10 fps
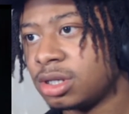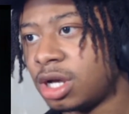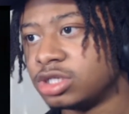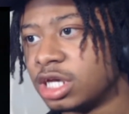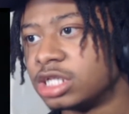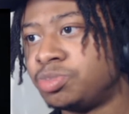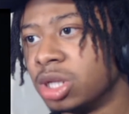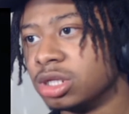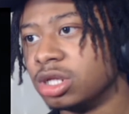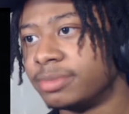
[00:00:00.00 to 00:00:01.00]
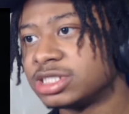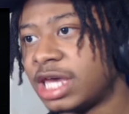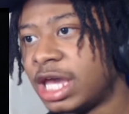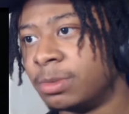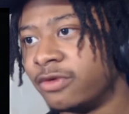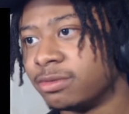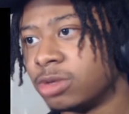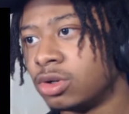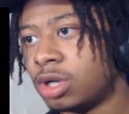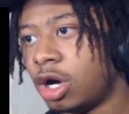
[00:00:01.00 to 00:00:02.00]
Oh yeah, it's pulling up. It's game over,
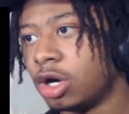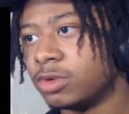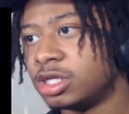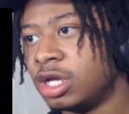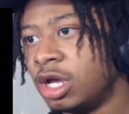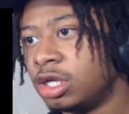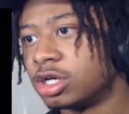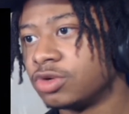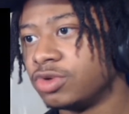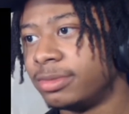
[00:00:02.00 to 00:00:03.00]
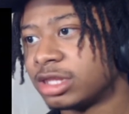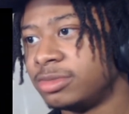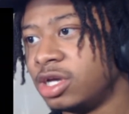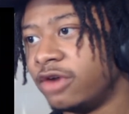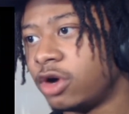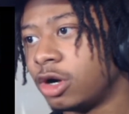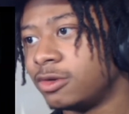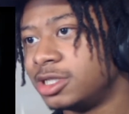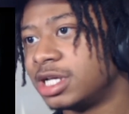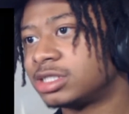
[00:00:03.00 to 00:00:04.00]
bro. Already. Your career about to be over
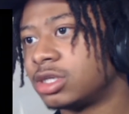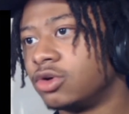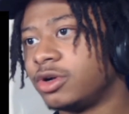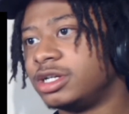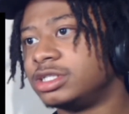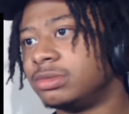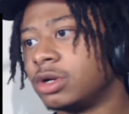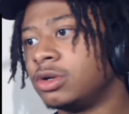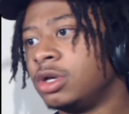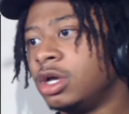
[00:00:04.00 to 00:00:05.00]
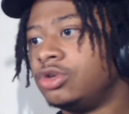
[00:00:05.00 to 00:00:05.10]
already. That's so crazy, bro.